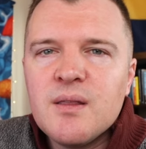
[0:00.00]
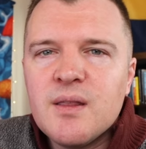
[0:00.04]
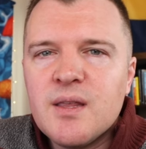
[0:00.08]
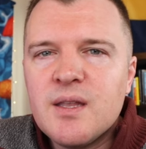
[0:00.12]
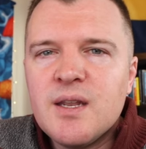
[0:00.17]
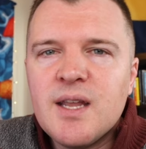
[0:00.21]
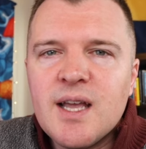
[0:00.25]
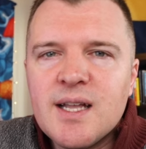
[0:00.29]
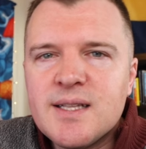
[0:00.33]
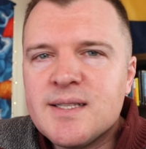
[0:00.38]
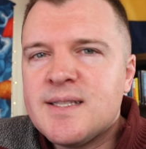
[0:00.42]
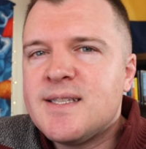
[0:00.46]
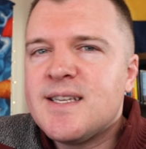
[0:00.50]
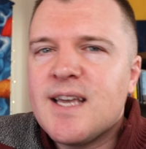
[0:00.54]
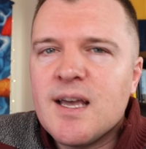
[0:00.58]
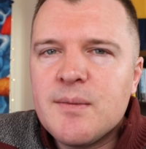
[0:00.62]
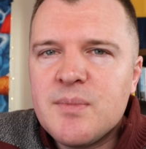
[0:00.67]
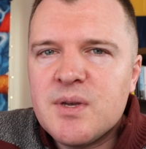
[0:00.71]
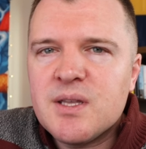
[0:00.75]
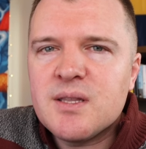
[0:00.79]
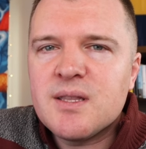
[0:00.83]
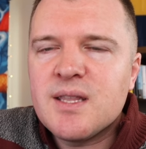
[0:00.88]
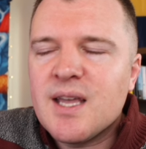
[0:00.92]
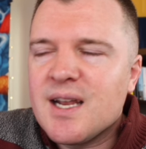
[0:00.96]
The net
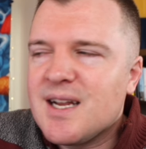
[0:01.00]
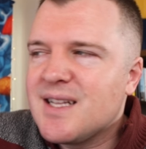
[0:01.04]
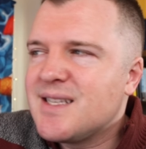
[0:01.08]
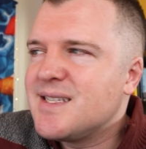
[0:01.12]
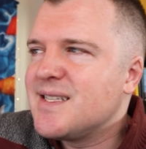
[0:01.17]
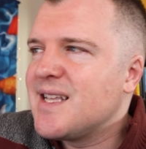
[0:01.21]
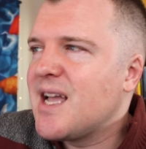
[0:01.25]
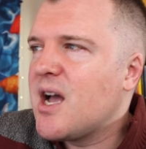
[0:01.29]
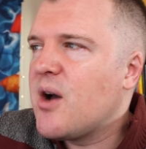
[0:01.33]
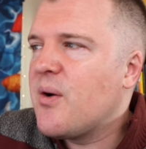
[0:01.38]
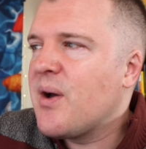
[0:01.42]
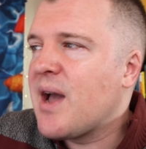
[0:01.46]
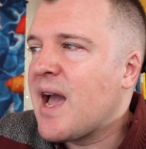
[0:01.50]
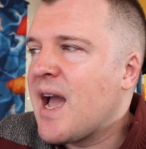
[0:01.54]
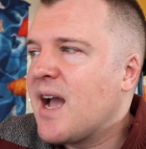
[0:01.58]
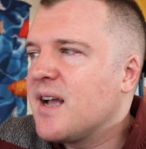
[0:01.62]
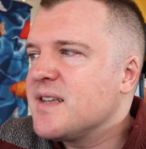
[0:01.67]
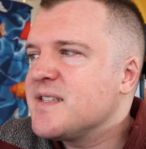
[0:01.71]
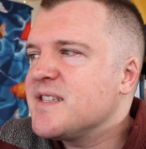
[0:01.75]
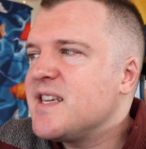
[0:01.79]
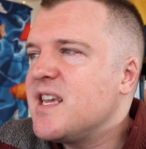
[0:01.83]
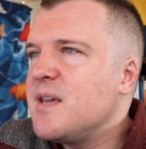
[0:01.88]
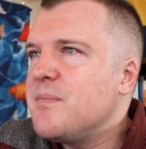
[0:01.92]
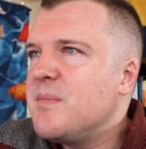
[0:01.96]
debit that it's now
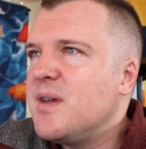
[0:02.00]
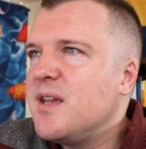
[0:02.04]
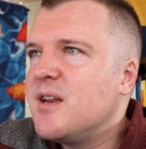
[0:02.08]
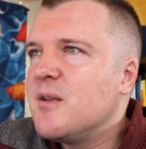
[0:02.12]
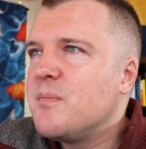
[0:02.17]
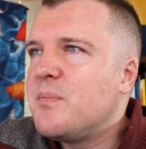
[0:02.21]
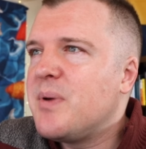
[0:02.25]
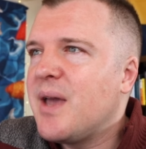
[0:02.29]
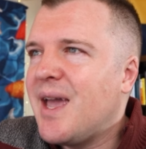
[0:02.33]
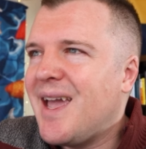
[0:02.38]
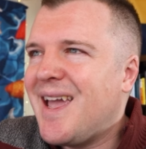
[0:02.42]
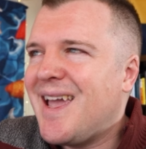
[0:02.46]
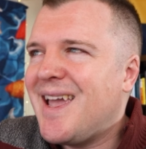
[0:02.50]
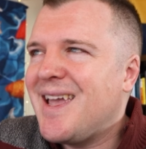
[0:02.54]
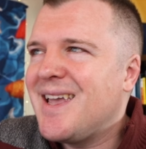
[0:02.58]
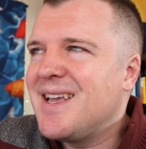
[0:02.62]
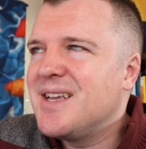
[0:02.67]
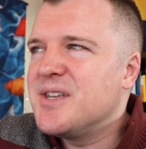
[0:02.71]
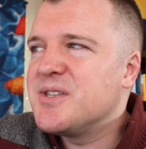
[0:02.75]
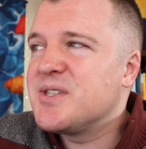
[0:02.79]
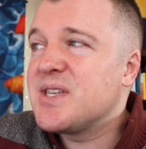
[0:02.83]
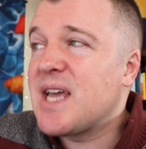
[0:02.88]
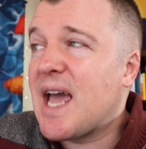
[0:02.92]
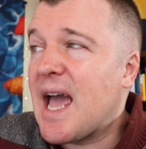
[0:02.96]
asking me to pay
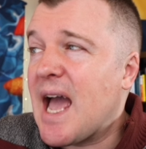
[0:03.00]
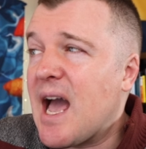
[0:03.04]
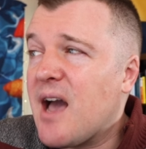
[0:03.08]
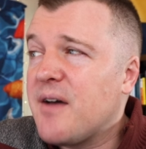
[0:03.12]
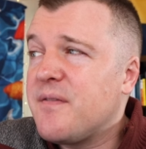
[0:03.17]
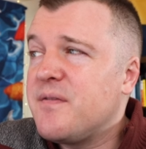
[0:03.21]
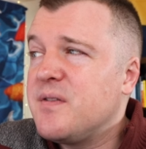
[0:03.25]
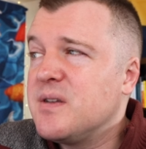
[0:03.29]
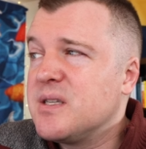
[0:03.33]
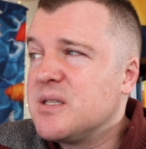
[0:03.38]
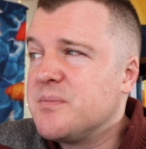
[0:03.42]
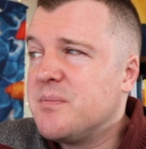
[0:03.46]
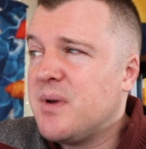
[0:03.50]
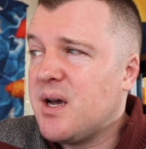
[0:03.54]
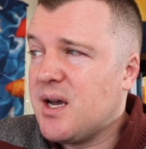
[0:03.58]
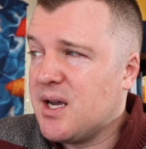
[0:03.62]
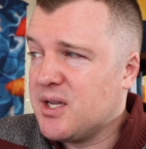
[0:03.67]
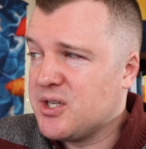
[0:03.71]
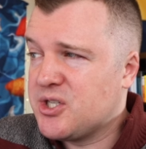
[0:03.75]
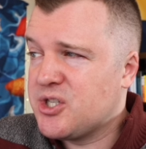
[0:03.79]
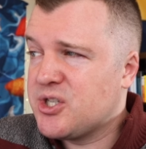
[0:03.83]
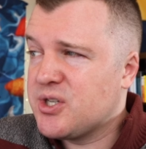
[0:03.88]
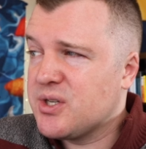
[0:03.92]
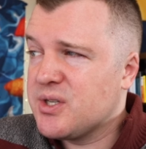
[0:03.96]
is half as
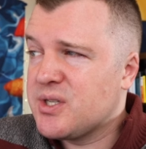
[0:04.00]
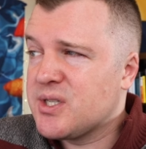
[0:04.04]
much.